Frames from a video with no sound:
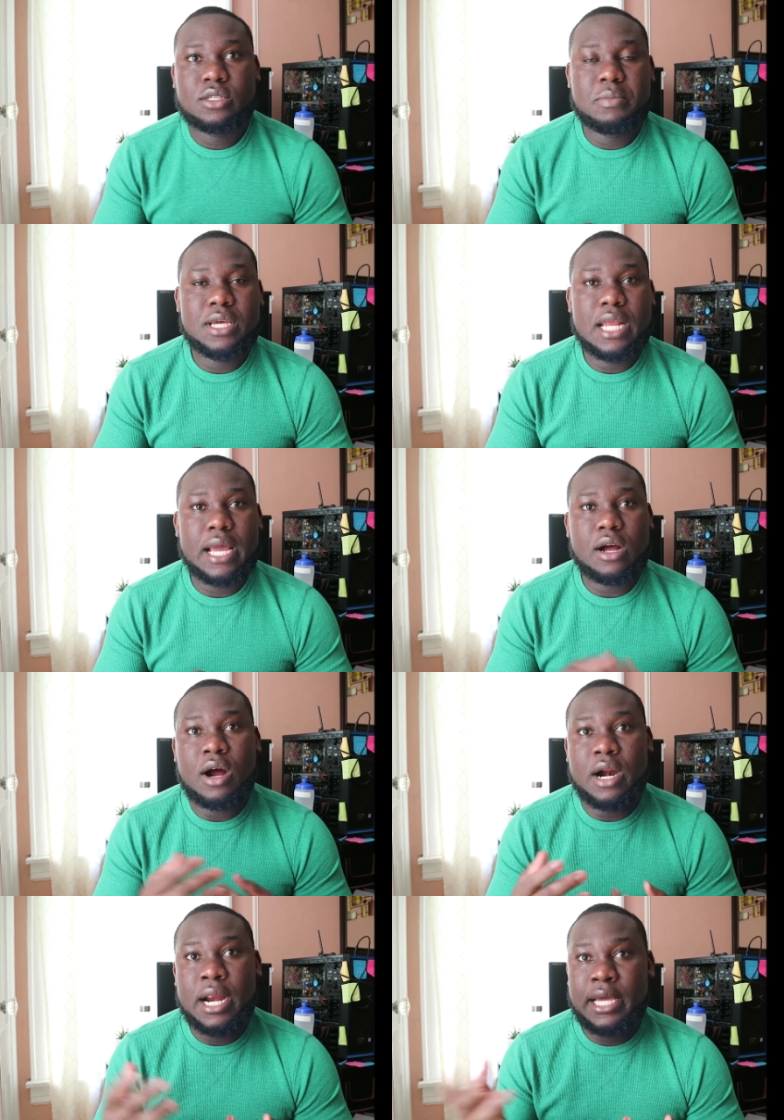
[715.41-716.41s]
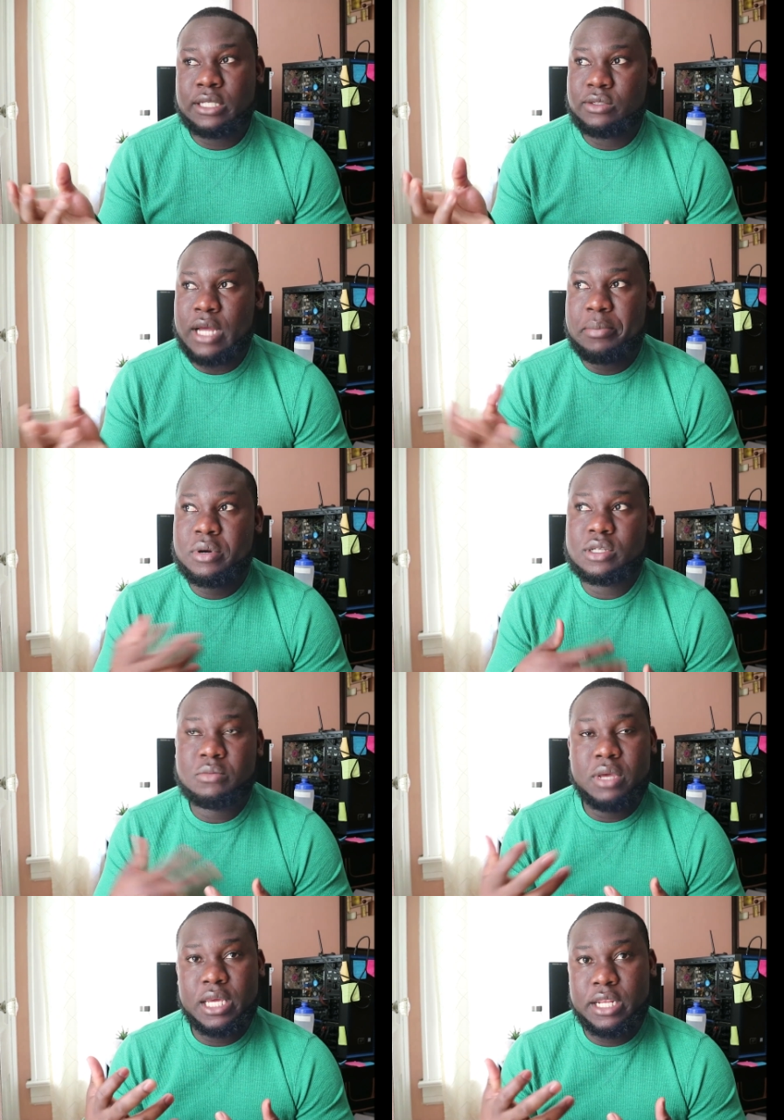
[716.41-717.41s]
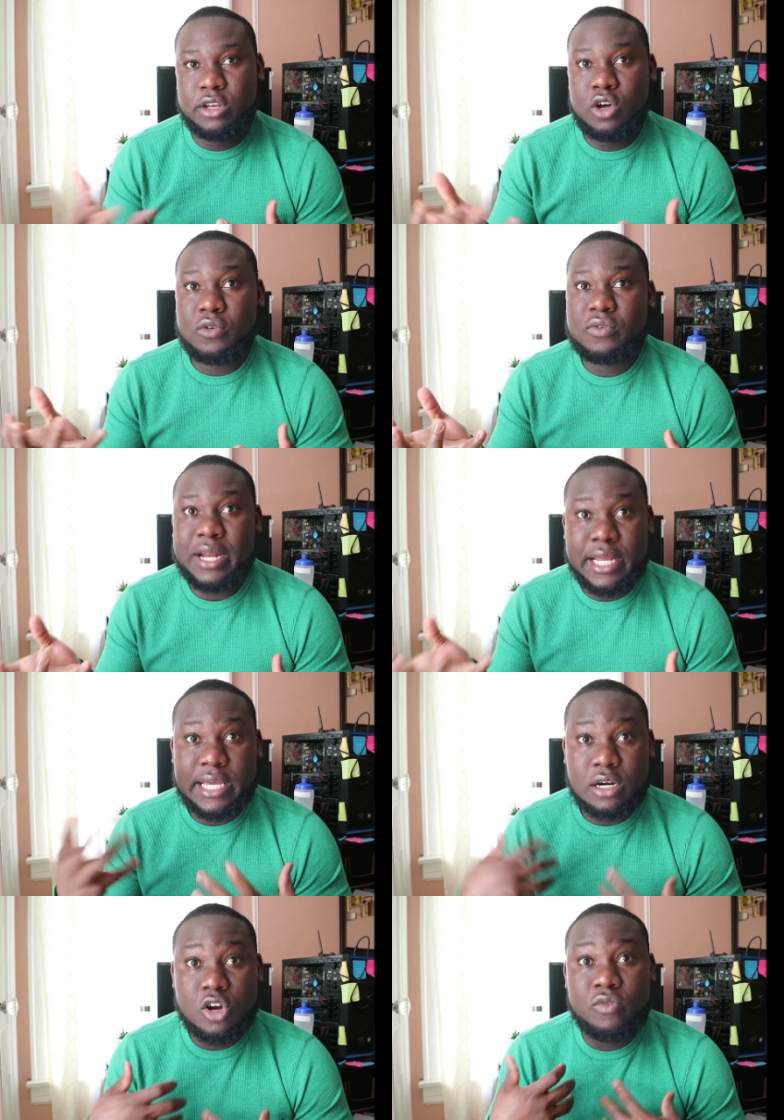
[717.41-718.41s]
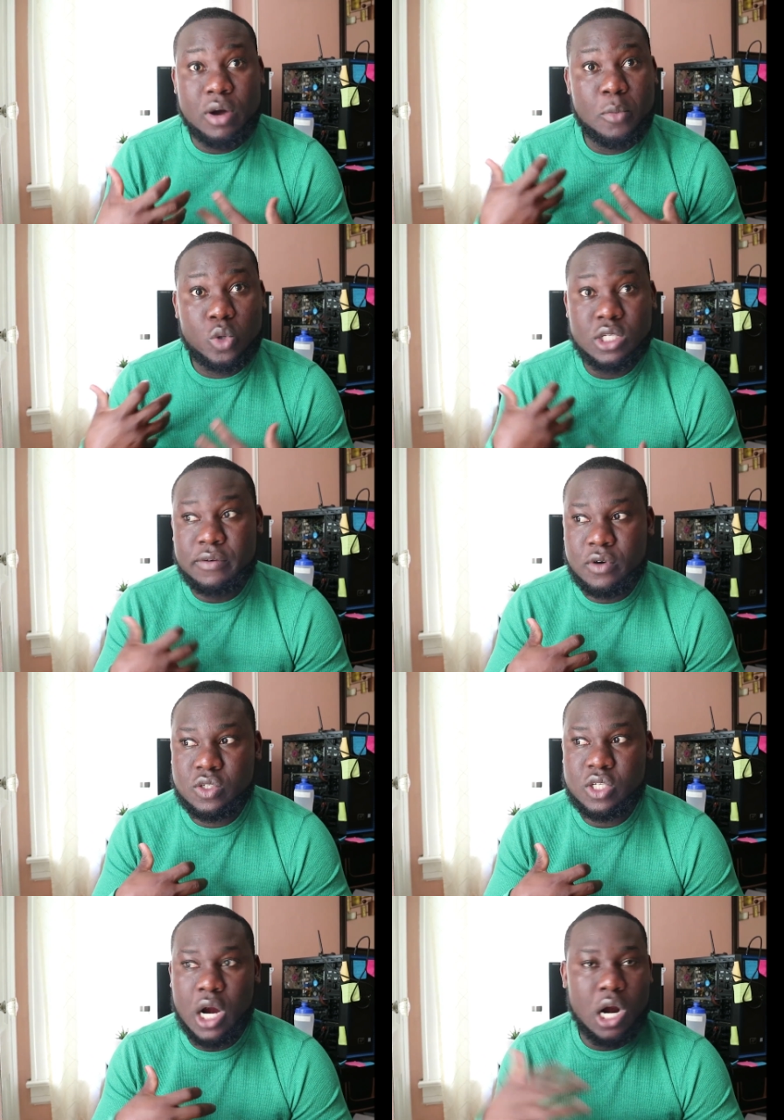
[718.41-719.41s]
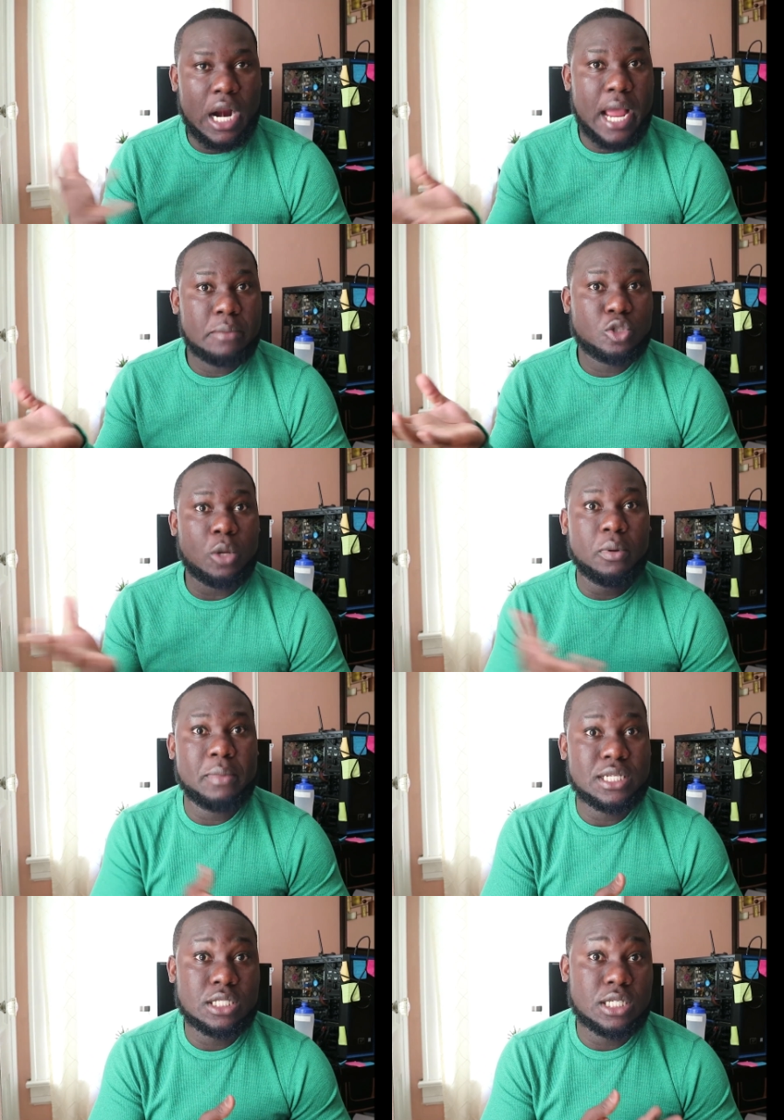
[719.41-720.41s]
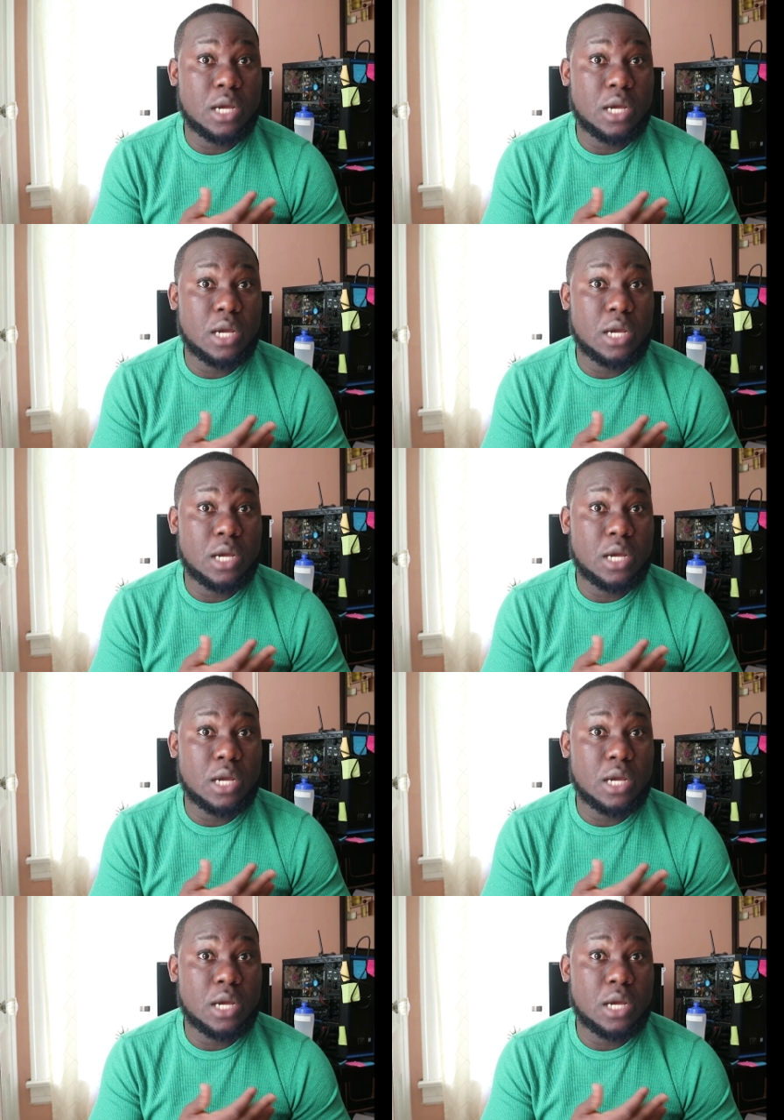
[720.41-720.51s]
to be like, alright, that person making enough and they can cover both of us, or I'm supplementing